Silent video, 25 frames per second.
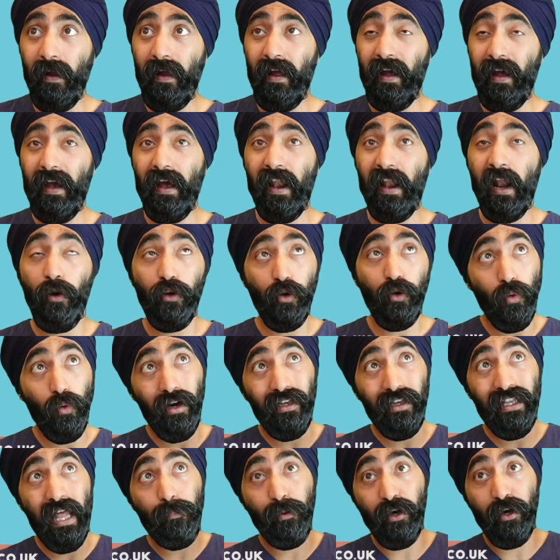And I don't want to
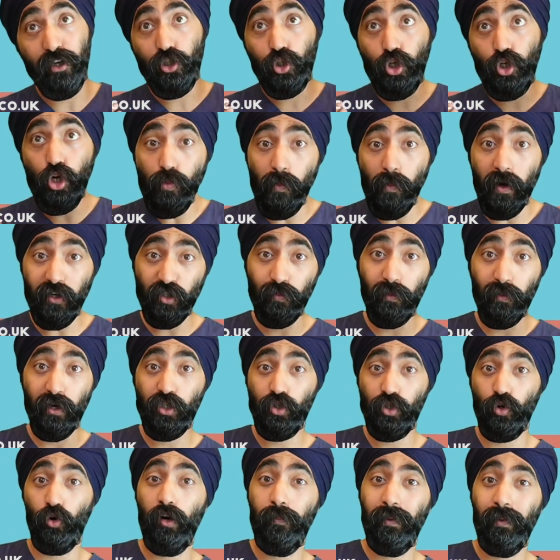elaborate too much on my
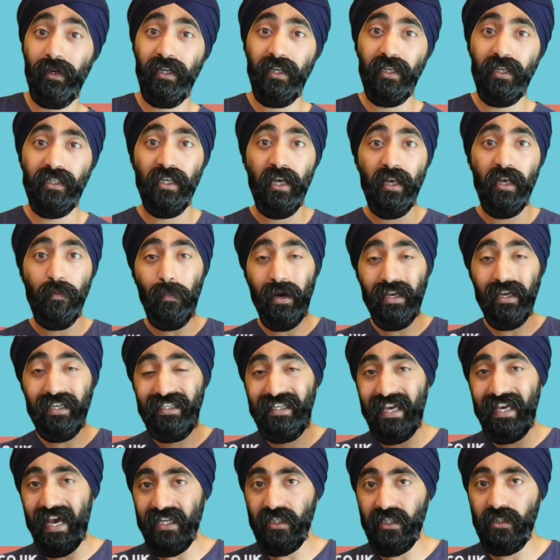story because my
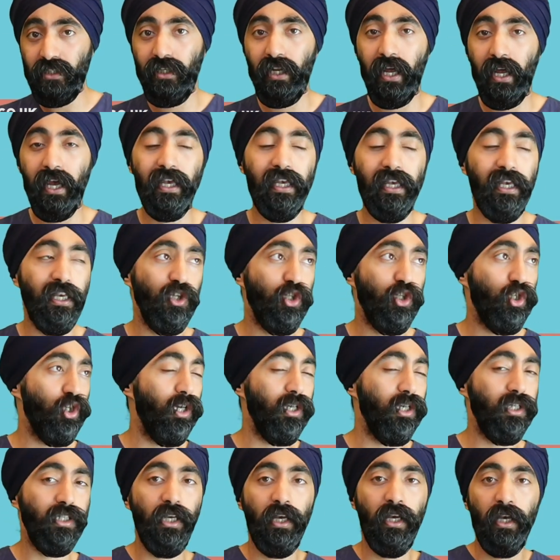guest today is
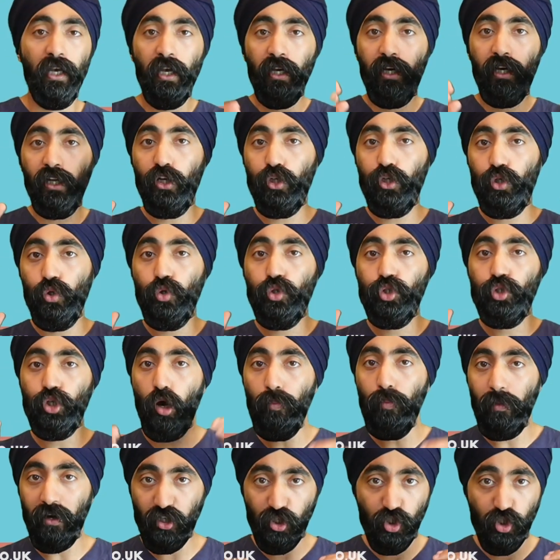just going to do so
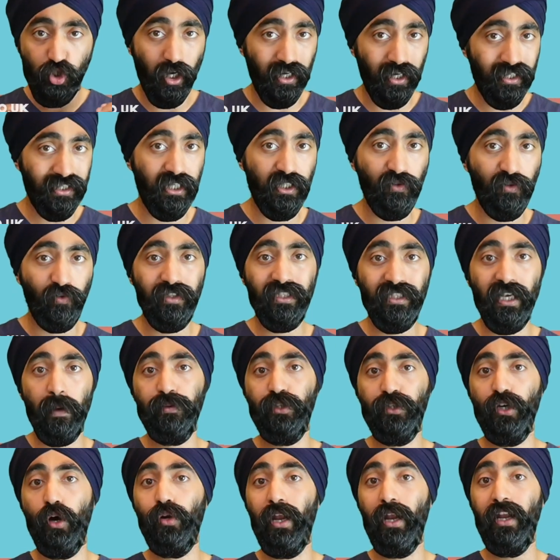much justice for this
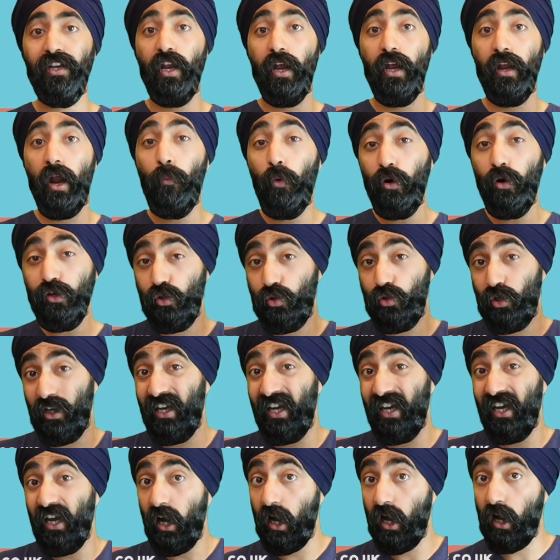episode, and, and I want you to
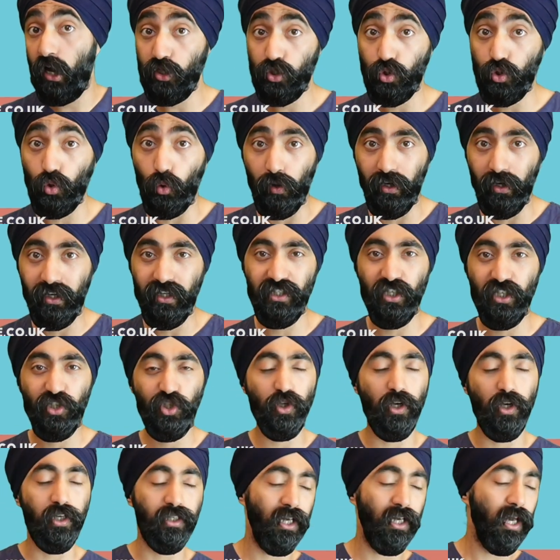hear her story because it's
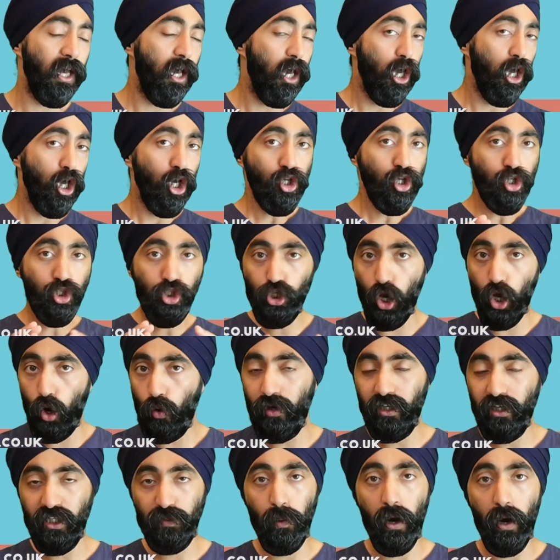just so
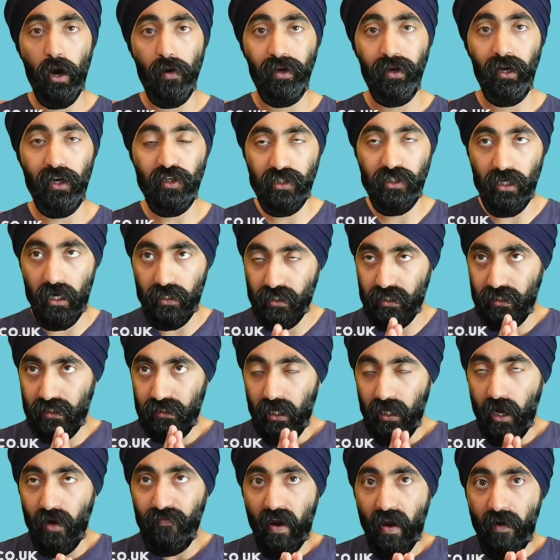inspiring. I just I just
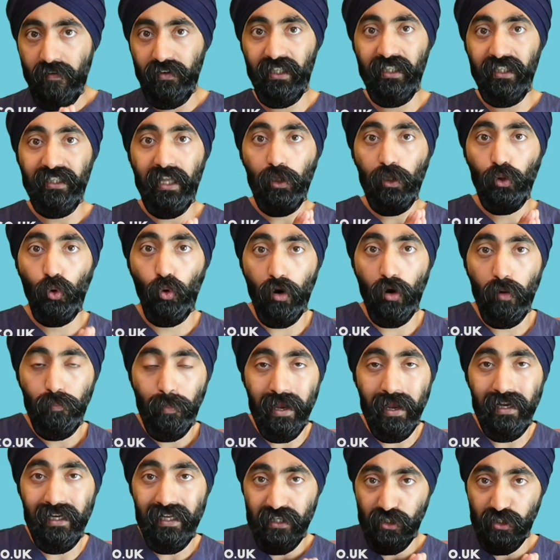love everything that Laura
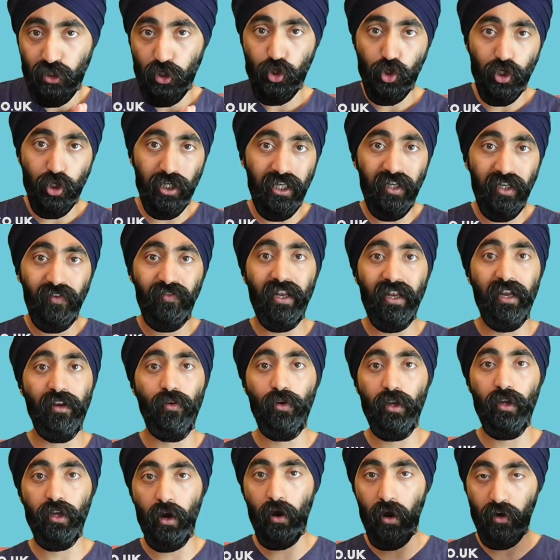Bailey has achieved, and
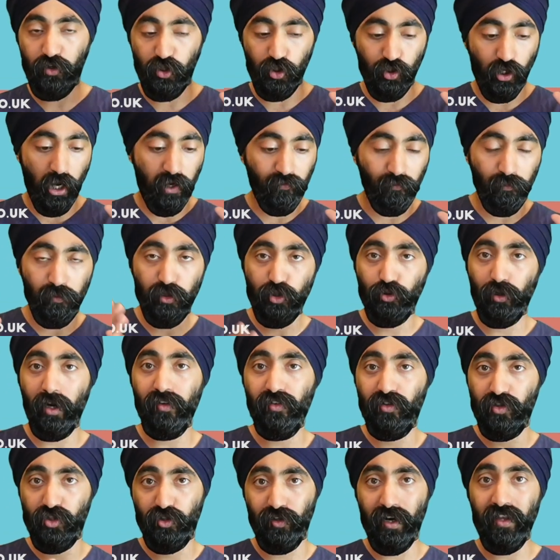you know she's going from
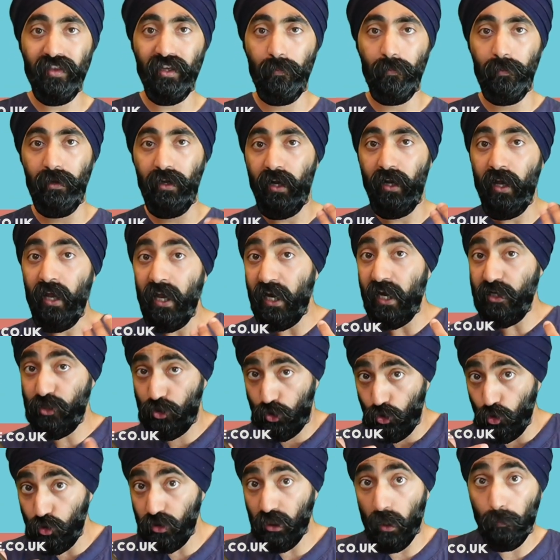strength to strength. And I'm gonna
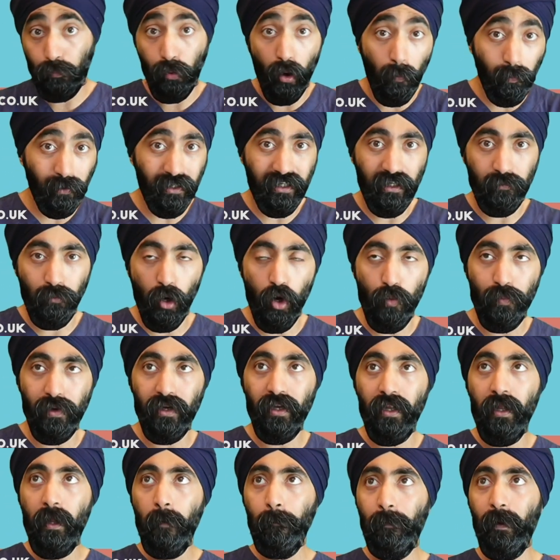introduce her properly in a
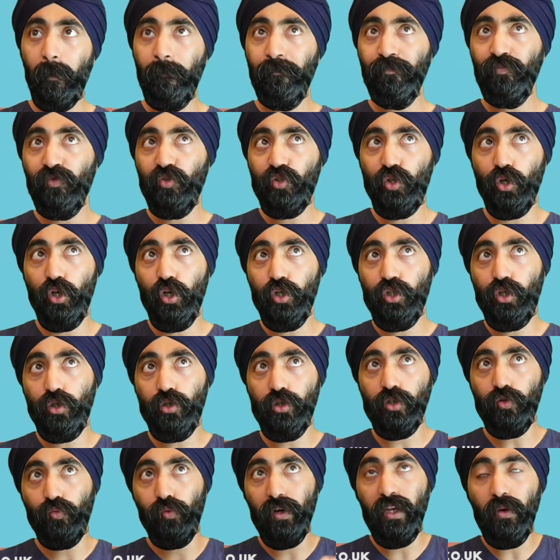moment. But to to
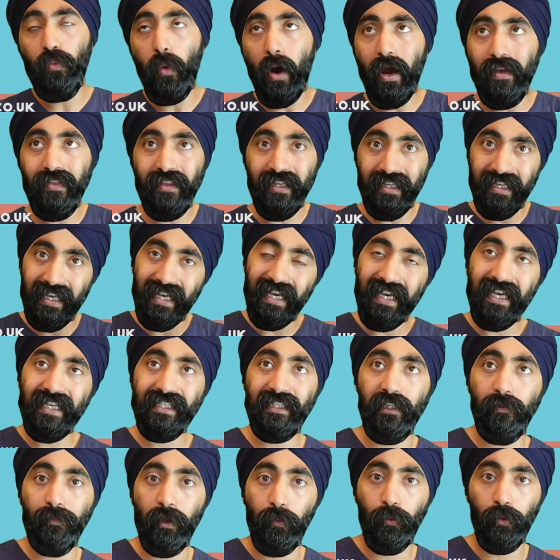just rewind the years
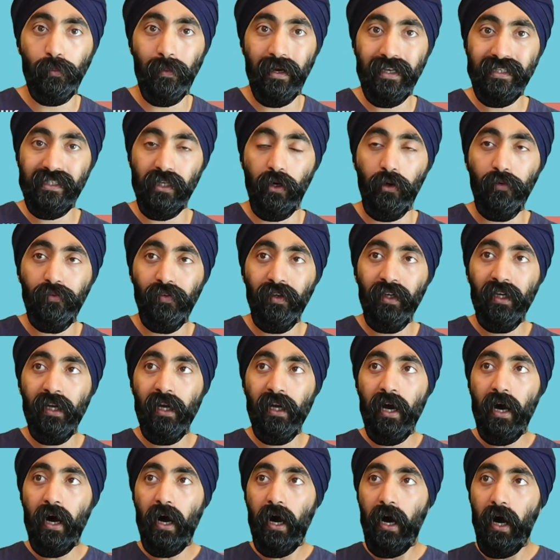a little bit with myself,
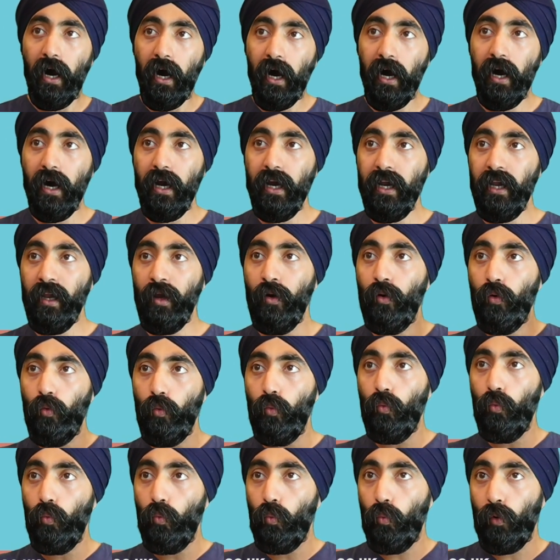I
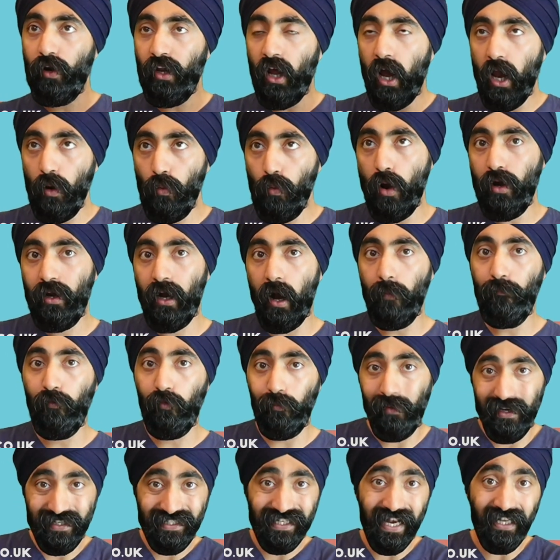when I woke up from
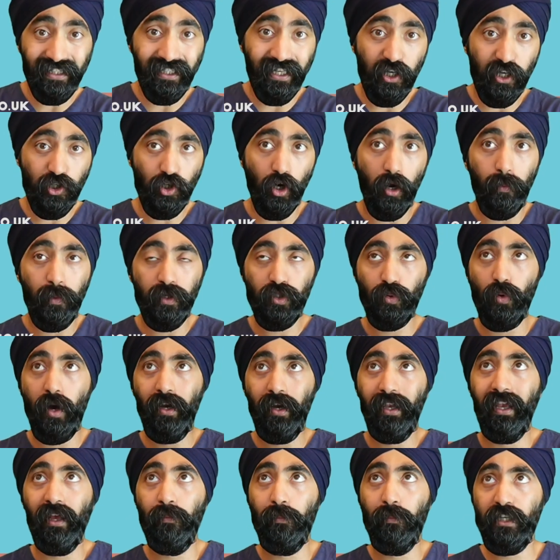my Saturday job, I was
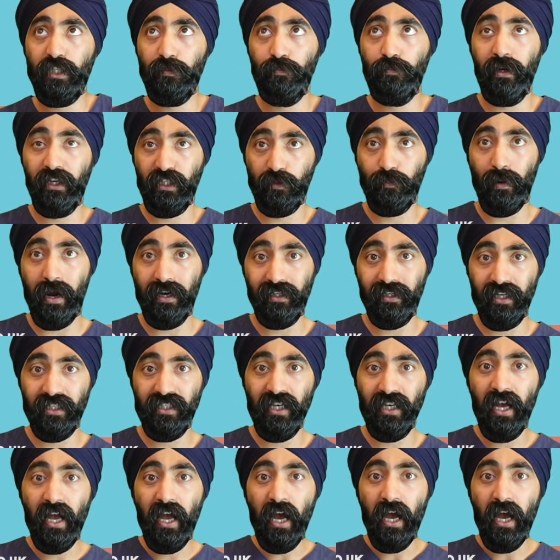working in mixed, mixed practice.